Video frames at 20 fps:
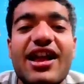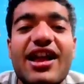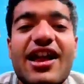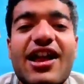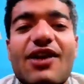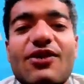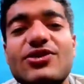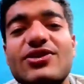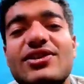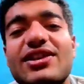
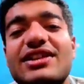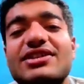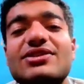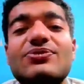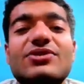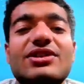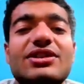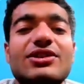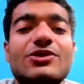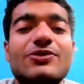how you like the
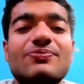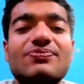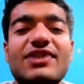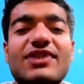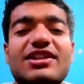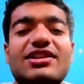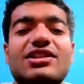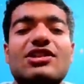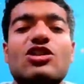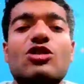video
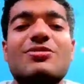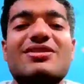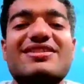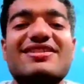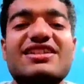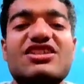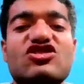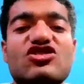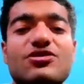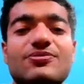in the comment
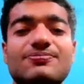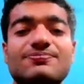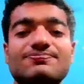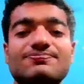section.